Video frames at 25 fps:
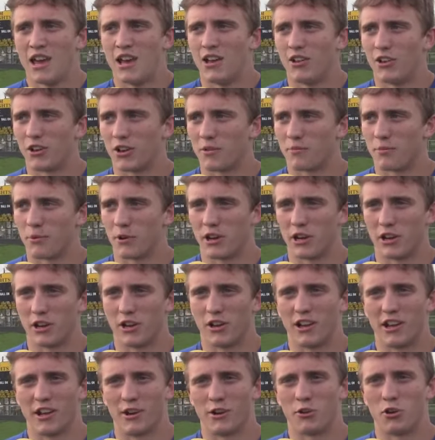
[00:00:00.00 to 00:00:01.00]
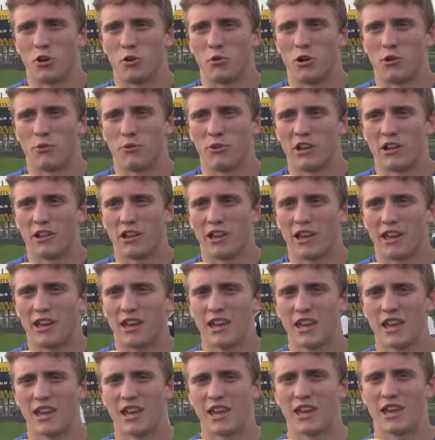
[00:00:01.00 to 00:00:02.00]
looking pretty good. I don't know what relay
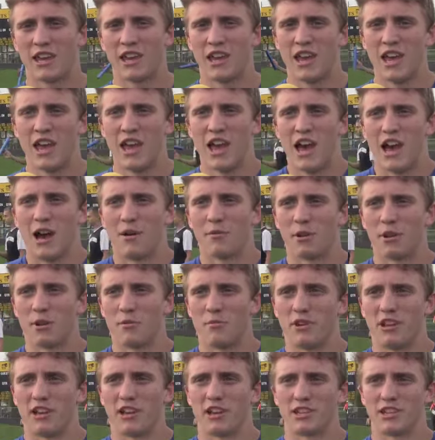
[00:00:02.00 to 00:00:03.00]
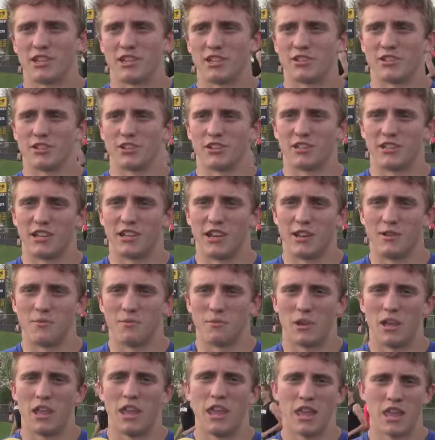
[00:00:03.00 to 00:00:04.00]
I'm going to be in at districts yet,
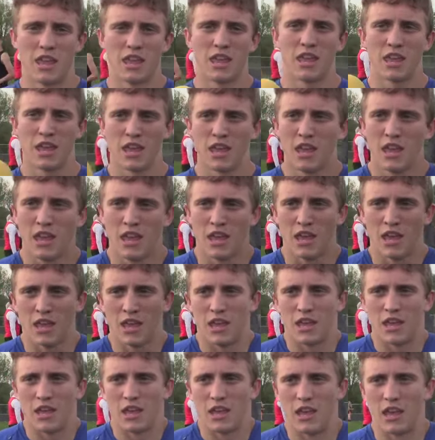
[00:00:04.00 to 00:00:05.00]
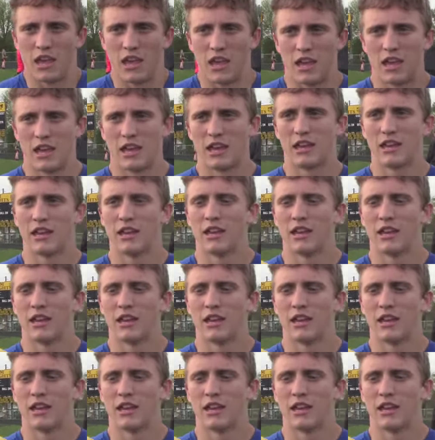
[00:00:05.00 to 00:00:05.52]
but. Chad, uh, congrats.